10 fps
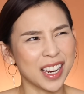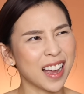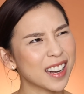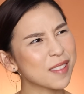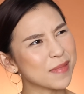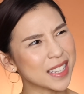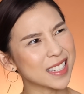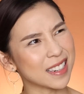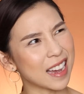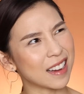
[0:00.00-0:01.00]
I kind of
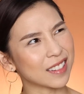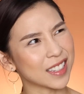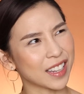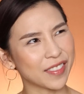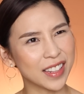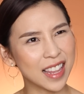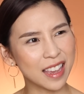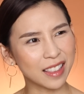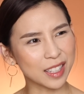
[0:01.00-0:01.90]
miss now because I feel like